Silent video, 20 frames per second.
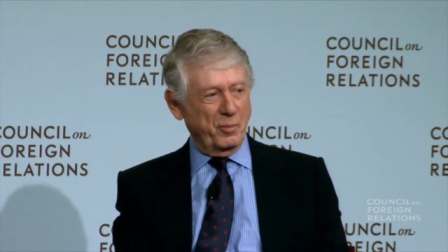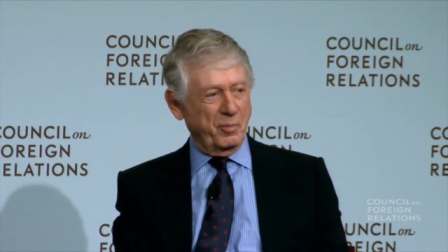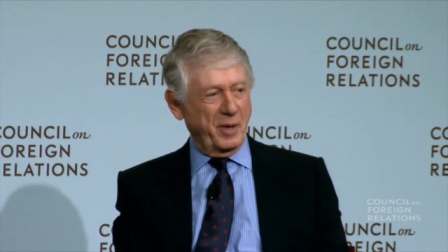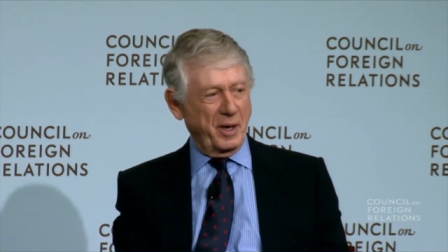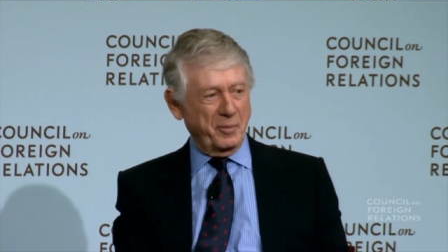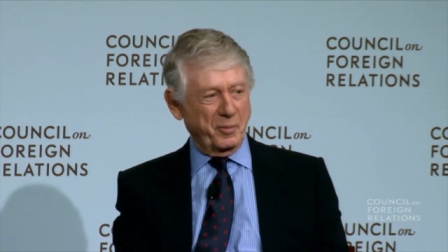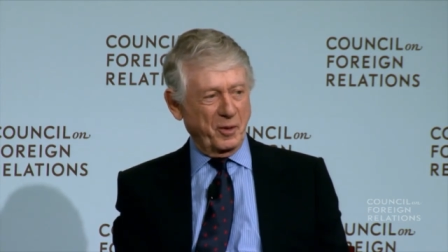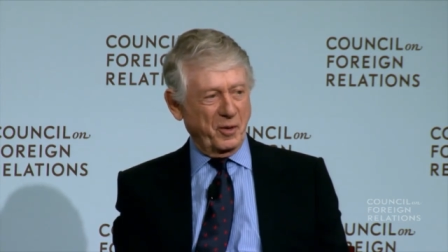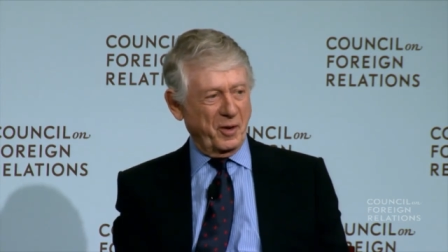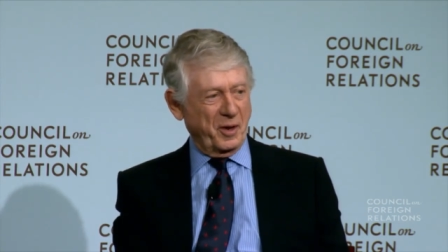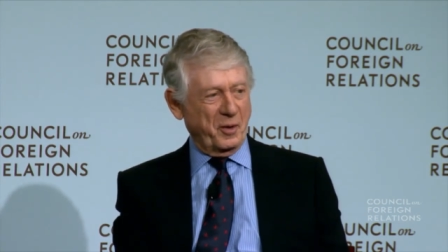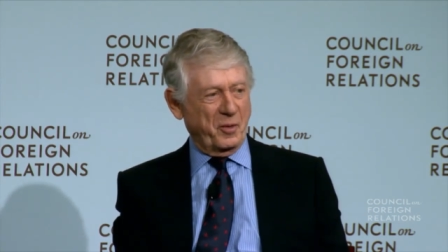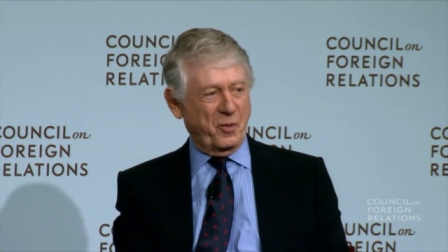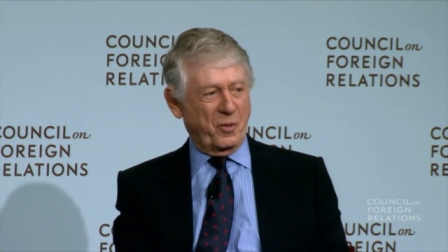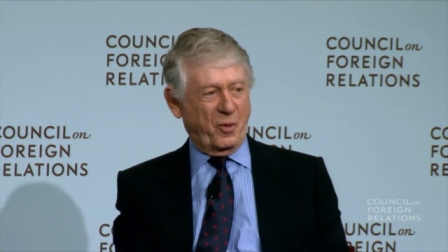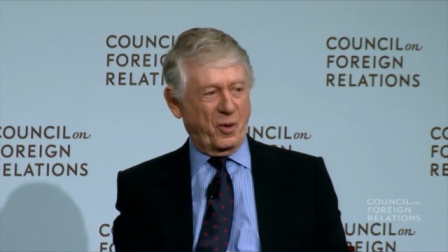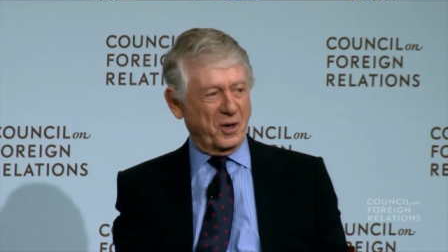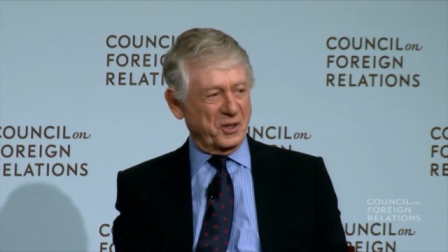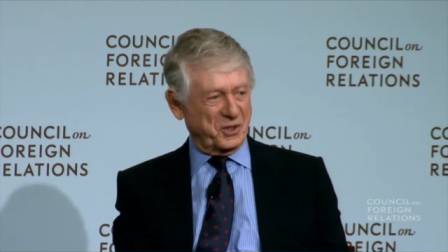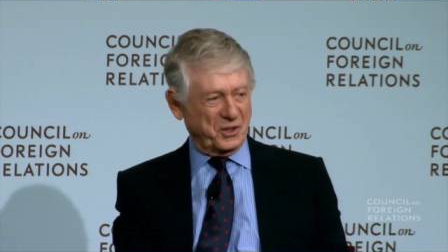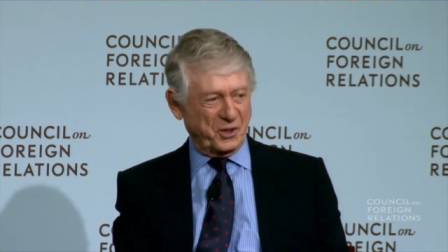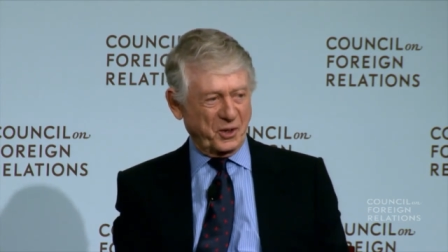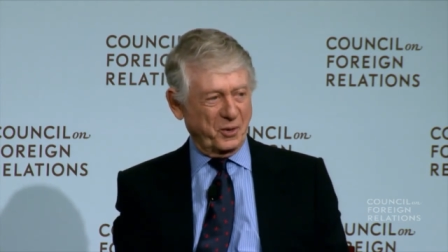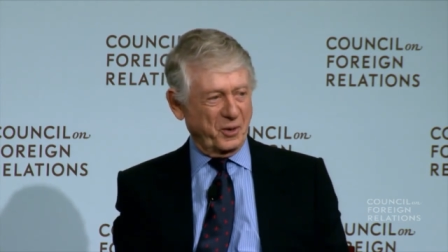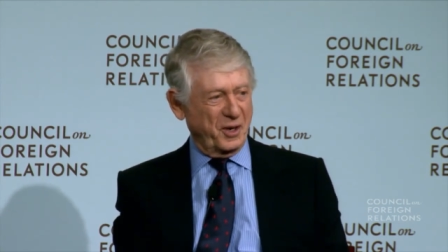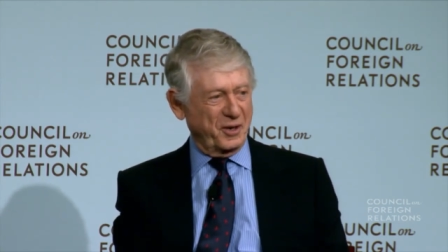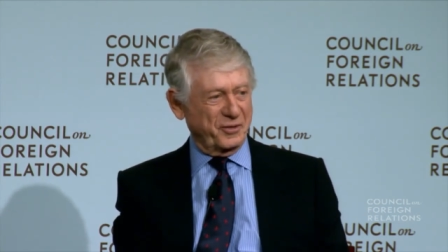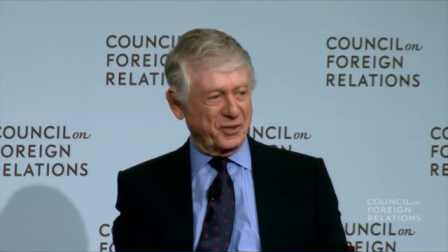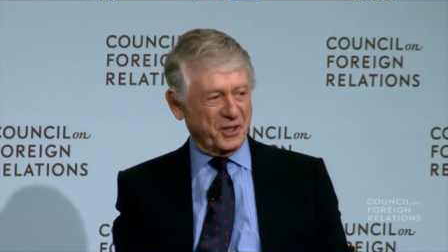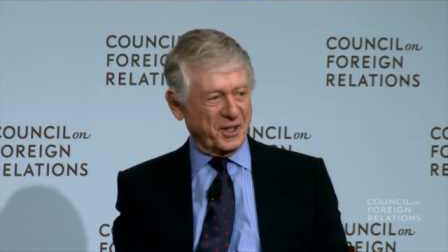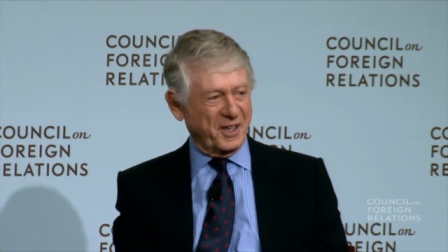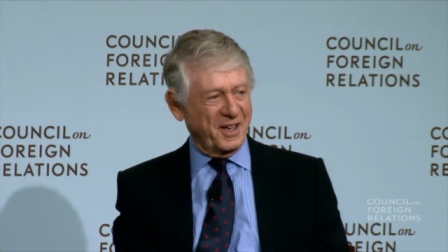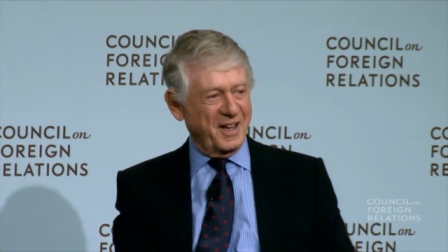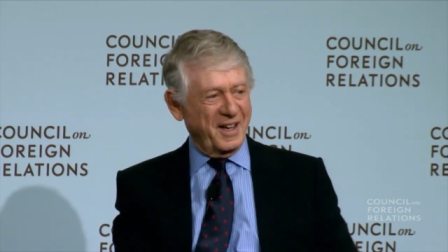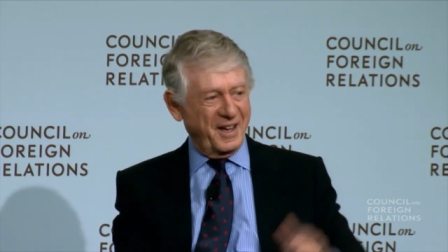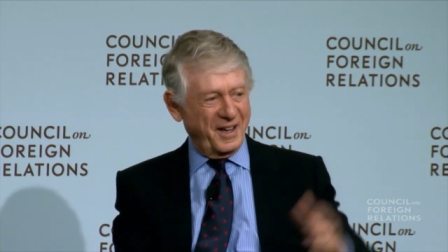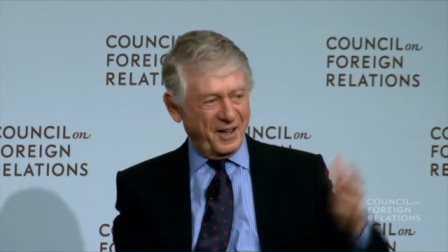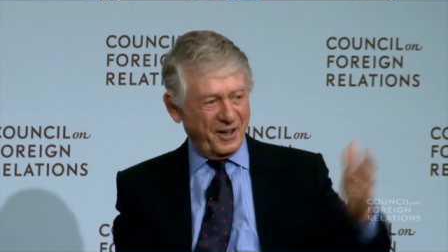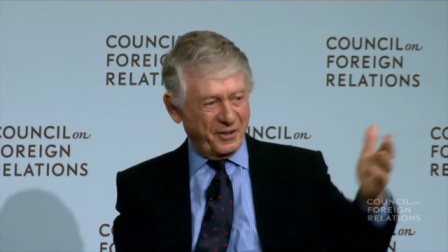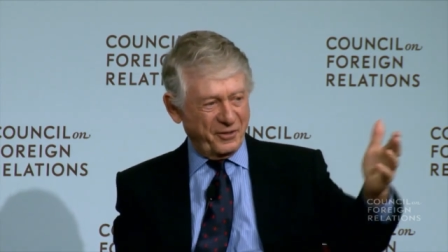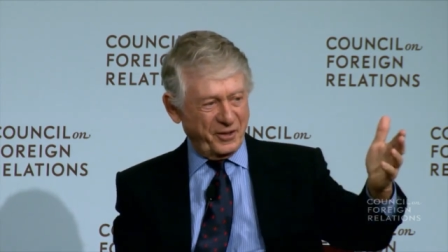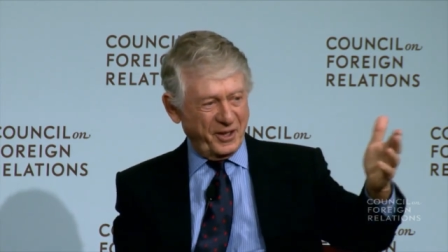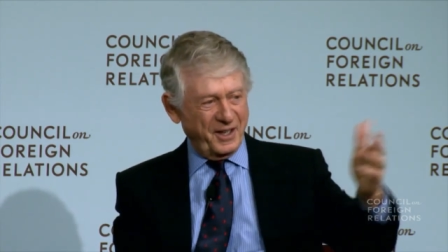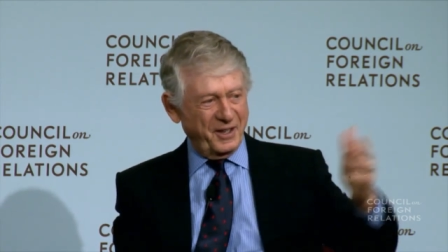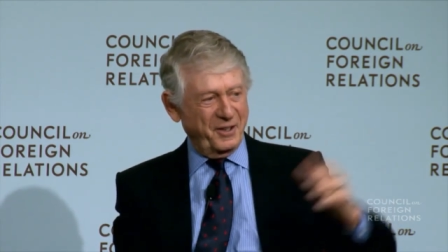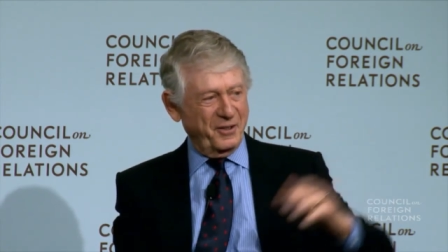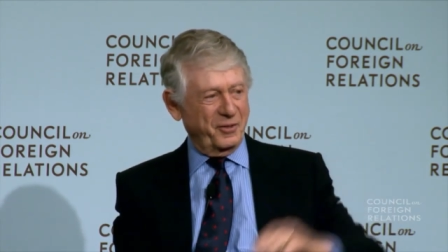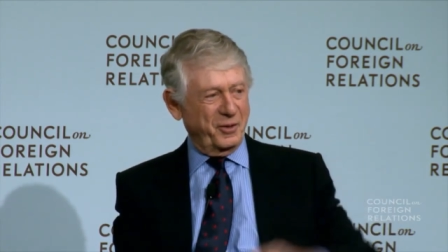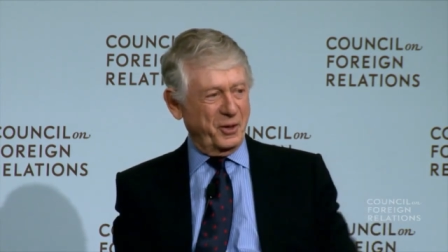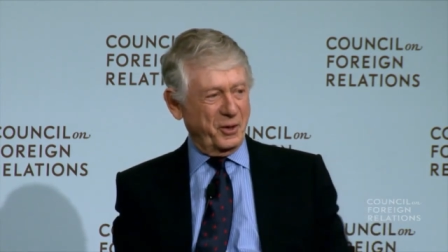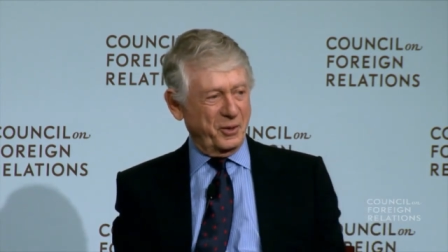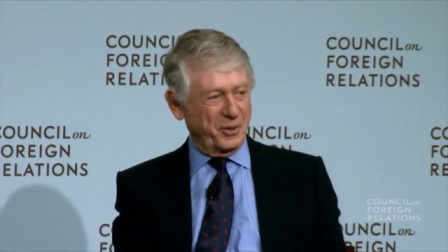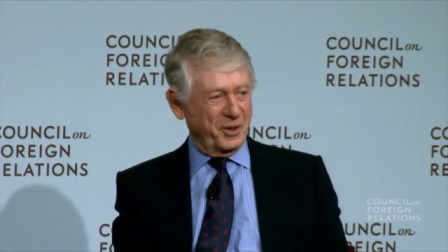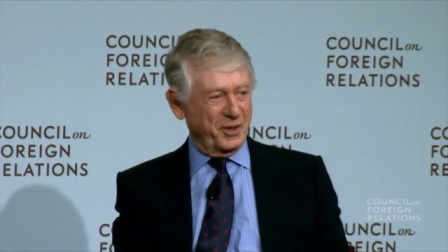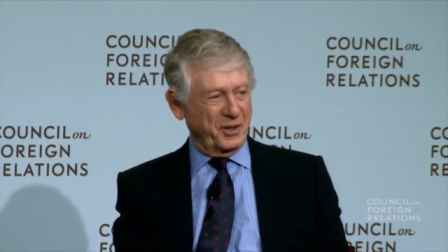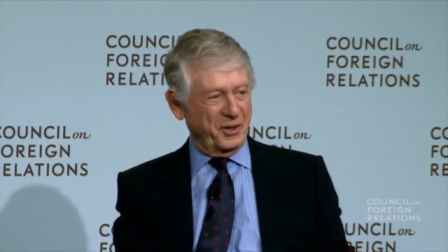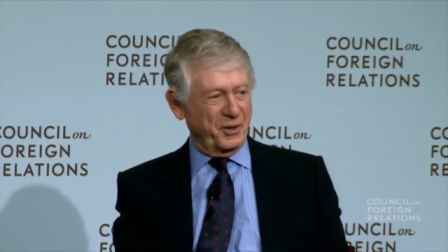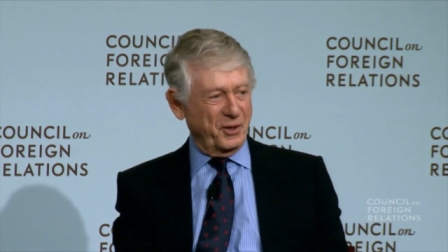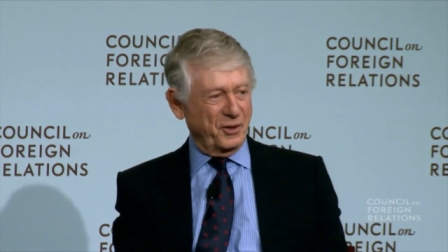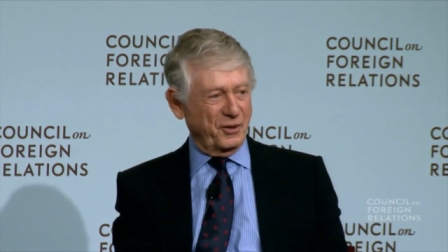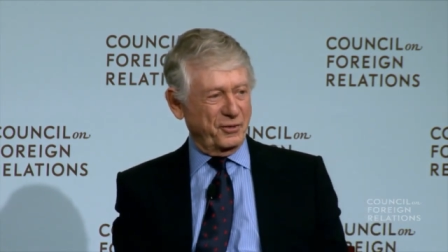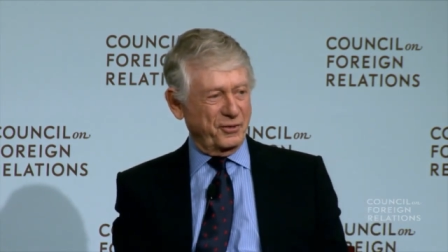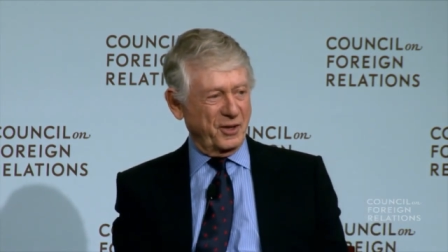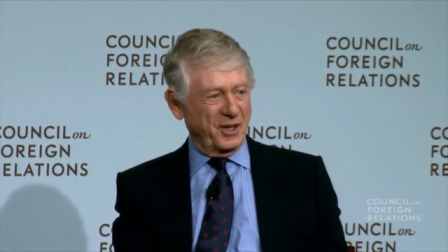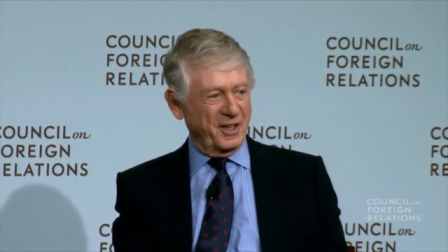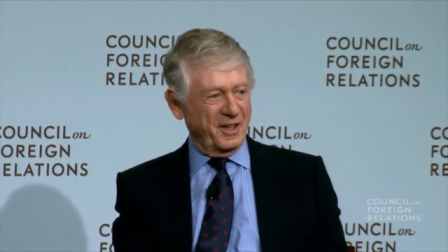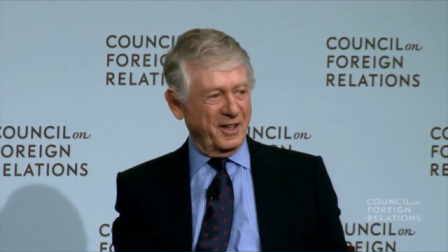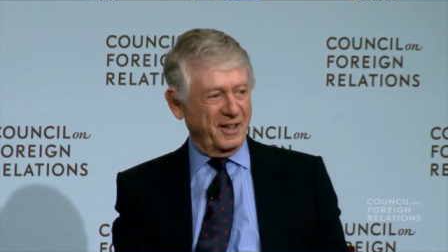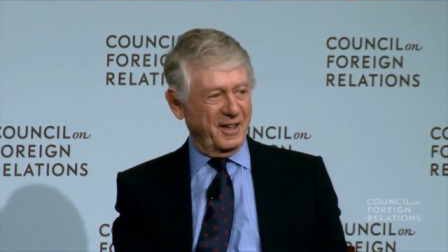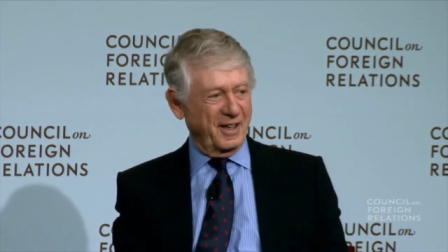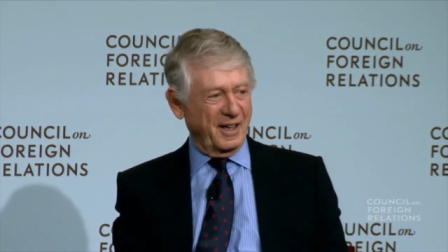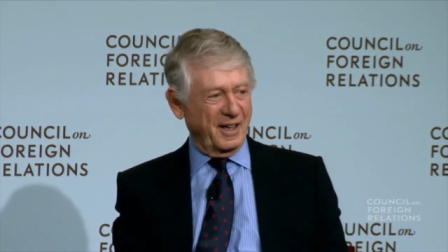memory whatsoever of interviewing your friend,